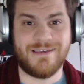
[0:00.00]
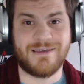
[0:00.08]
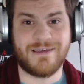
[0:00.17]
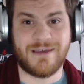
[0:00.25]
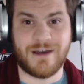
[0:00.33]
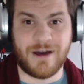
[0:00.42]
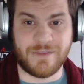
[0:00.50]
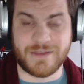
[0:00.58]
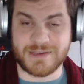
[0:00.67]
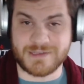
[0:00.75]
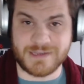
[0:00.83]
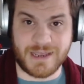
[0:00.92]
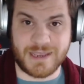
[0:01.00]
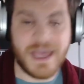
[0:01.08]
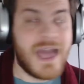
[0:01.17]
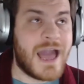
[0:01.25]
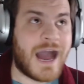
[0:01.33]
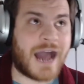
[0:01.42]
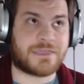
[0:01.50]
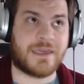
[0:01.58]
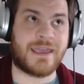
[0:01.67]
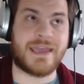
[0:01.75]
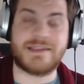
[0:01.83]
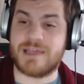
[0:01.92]
on this day. I think
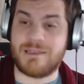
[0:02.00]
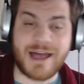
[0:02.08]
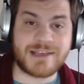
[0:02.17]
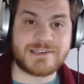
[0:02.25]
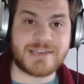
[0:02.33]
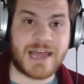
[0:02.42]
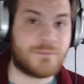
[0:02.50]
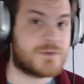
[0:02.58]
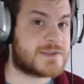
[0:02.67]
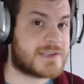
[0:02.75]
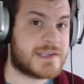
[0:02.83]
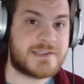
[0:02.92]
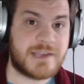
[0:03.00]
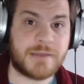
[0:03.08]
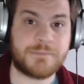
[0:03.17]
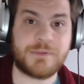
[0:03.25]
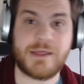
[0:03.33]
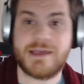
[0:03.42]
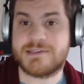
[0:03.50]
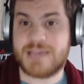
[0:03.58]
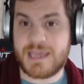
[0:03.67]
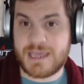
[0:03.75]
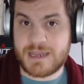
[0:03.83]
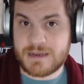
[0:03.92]
it's the last time we'll see certain players
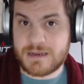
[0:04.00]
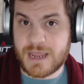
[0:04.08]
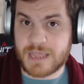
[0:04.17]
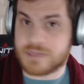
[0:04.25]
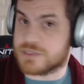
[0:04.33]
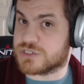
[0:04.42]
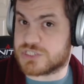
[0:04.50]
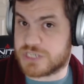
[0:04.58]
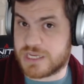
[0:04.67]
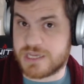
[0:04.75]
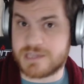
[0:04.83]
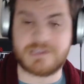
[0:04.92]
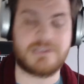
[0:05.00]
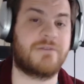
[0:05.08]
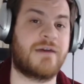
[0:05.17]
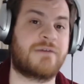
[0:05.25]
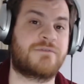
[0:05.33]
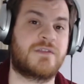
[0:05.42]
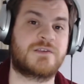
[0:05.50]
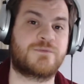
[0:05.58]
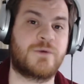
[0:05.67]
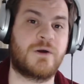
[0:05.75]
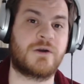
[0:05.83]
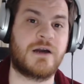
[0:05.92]
in England shirts after this
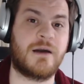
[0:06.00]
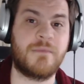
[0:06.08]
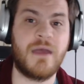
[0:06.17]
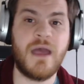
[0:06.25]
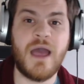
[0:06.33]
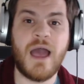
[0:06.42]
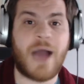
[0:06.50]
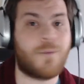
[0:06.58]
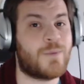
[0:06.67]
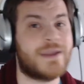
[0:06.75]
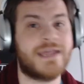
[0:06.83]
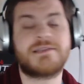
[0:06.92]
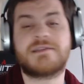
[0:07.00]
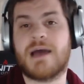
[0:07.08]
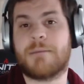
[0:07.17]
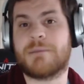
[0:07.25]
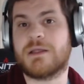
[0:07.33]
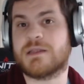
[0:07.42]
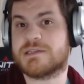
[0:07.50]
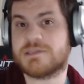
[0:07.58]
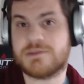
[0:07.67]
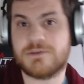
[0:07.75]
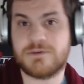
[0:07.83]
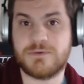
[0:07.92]
World Cup. And we need to start building
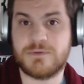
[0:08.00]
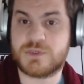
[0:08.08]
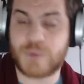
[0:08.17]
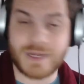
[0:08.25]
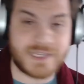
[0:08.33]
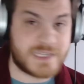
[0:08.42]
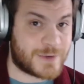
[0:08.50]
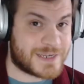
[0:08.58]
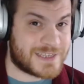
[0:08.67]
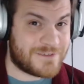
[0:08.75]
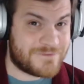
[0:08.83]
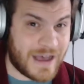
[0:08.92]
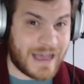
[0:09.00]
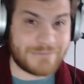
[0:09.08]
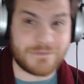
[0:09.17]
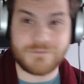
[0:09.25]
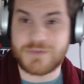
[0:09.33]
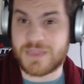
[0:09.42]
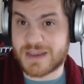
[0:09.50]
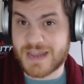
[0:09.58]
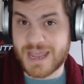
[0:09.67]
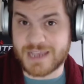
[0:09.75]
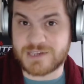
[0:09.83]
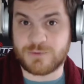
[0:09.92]
to 2025 for the
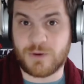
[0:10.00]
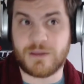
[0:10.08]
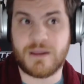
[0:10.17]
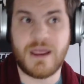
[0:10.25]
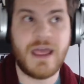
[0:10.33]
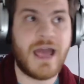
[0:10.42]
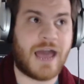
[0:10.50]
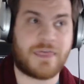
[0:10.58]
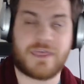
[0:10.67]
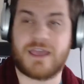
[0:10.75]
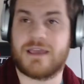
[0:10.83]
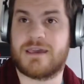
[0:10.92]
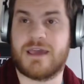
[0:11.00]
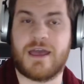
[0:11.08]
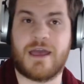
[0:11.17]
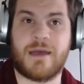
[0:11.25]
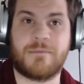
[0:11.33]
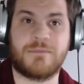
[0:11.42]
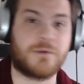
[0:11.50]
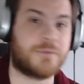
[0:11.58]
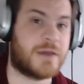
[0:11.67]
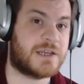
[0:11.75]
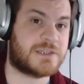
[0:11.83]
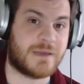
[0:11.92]
next one. I think young players
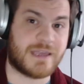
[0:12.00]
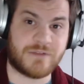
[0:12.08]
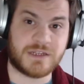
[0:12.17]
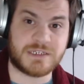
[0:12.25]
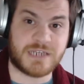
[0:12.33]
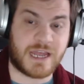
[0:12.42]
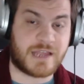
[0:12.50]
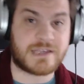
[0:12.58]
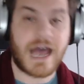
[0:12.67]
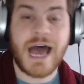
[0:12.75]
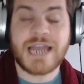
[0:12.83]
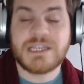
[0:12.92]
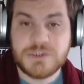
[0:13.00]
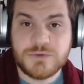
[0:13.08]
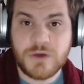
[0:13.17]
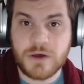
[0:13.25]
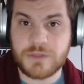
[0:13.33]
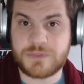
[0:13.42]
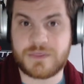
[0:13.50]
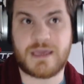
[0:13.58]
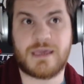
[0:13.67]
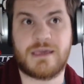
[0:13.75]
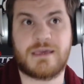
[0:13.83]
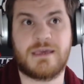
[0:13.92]
should be given a chance. I do not
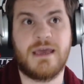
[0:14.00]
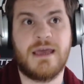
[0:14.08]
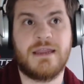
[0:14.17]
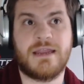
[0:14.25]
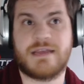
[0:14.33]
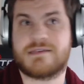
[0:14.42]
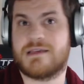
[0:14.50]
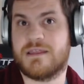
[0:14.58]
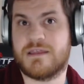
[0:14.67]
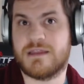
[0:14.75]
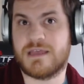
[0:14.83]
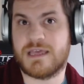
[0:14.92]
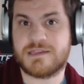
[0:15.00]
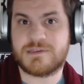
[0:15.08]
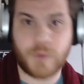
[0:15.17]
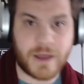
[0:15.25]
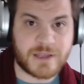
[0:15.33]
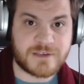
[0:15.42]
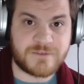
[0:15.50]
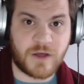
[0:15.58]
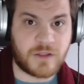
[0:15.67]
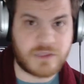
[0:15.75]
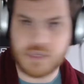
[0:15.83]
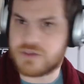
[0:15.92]
think necessarily that it's Wayne's fault.
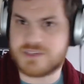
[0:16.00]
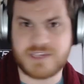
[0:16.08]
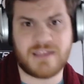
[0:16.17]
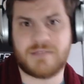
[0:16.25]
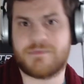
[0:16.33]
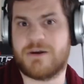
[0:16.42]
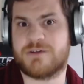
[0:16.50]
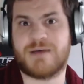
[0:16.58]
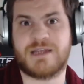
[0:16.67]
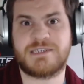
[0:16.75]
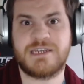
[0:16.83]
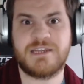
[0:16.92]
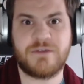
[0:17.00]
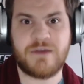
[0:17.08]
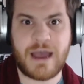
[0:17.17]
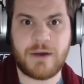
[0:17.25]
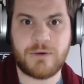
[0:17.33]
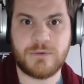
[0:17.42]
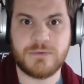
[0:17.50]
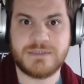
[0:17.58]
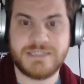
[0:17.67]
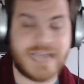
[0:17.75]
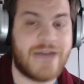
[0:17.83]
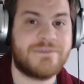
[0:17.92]
You could see in the post-match interview how
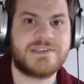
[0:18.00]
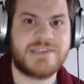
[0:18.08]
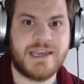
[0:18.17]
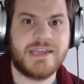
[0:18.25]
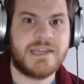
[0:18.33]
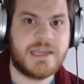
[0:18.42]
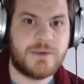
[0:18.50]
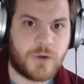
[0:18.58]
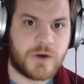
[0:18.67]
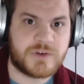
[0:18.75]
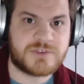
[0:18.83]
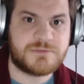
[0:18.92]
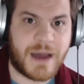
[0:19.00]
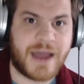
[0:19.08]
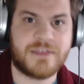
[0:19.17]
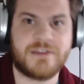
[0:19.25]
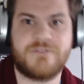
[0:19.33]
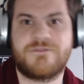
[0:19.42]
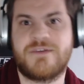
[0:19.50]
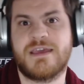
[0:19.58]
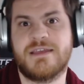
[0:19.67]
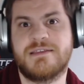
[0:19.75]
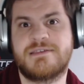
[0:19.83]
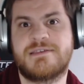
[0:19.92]
devastated he was by the
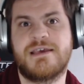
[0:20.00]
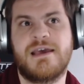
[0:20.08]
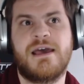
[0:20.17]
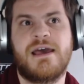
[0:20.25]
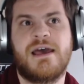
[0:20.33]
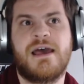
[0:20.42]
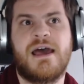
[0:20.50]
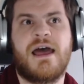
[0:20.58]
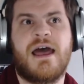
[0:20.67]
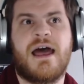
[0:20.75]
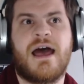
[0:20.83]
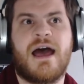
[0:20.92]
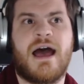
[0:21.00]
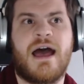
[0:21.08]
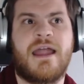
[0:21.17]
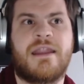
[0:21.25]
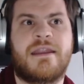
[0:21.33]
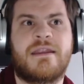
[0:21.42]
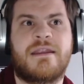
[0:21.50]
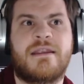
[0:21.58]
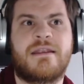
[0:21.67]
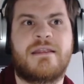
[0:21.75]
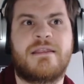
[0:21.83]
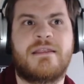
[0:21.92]
defeats. And
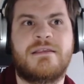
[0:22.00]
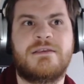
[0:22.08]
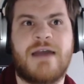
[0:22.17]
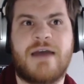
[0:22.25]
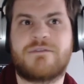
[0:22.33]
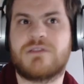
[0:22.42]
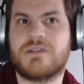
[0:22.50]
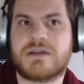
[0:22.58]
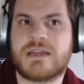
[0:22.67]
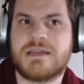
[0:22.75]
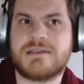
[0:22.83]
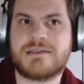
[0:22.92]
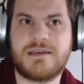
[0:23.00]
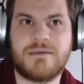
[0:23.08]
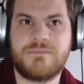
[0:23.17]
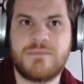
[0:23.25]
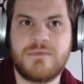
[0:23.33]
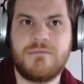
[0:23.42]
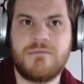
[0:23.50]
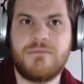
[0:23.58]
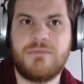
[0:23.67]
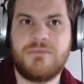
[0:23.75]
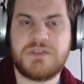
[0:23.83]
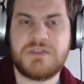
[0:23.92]
you have to look at it as like,
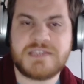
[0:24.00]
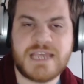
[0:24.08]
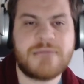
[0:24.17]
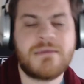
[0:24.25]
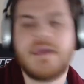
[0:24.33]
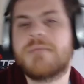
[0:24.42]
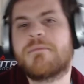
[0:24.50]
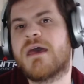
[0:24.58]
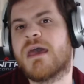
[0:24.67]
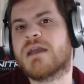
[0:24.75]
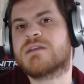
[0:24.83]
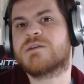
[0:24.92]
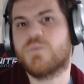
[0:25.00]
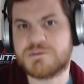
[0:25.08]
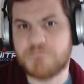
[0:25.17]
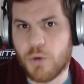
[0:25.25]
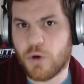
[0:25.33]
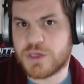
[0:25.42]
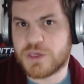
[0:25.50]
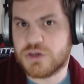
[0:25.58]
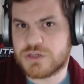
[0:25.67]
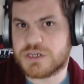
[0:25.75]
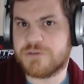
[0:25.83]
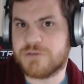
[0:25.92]
the team he picked was more than good
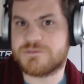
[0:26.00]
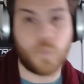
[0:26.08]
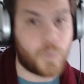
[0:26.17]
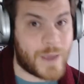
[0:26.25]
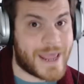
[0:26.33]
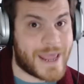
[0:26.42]
enough to win.